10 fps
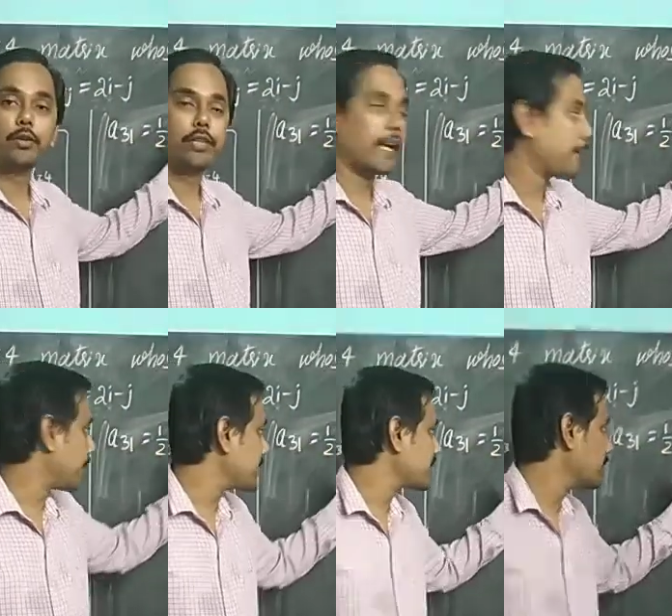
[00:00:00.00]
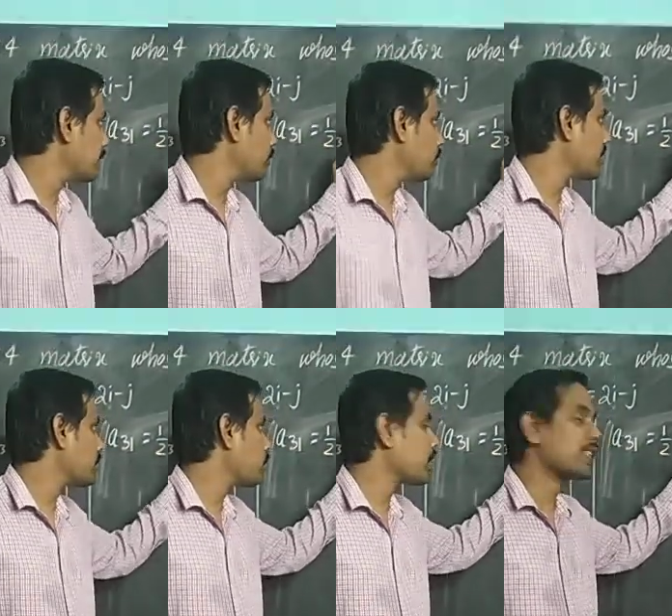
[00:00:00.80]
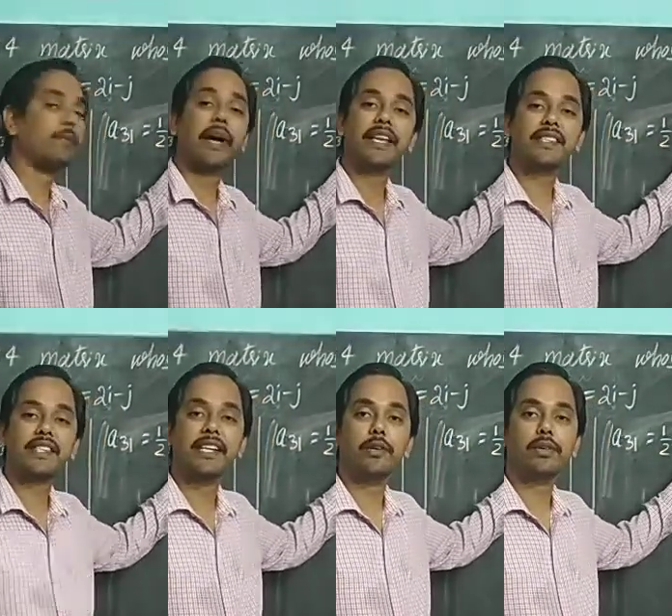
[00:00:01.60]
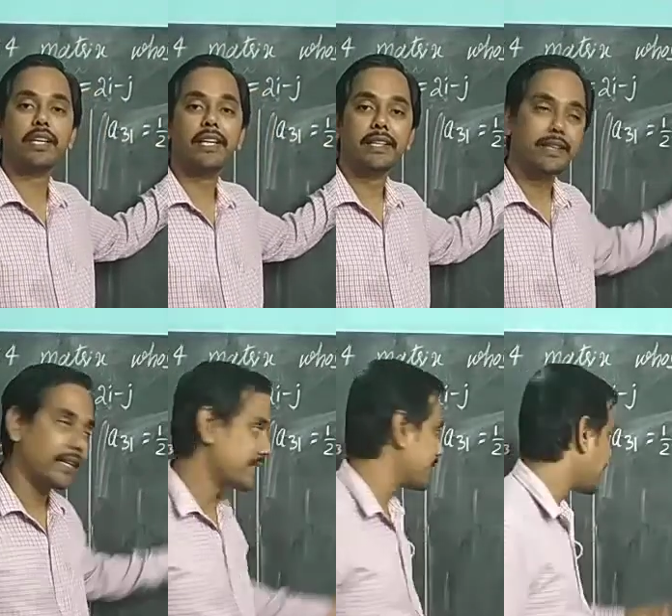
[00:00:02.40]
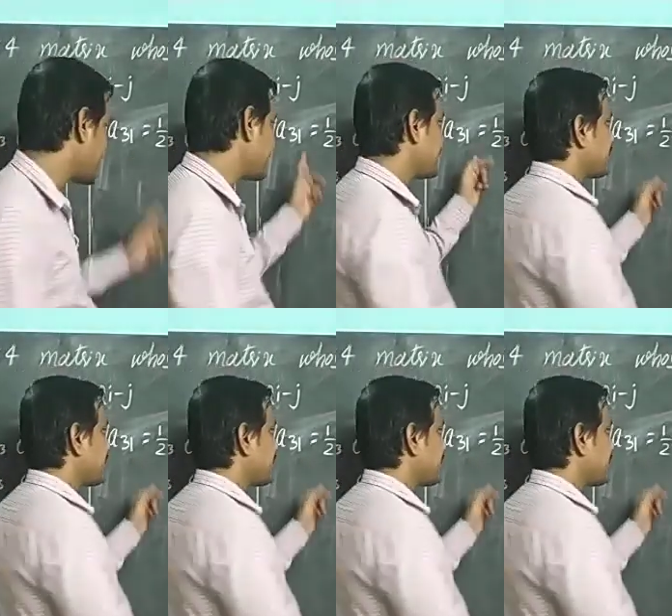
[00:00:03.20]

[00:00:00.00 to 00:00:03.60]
3 plus 1. What is minus 3 into 3? That is 9.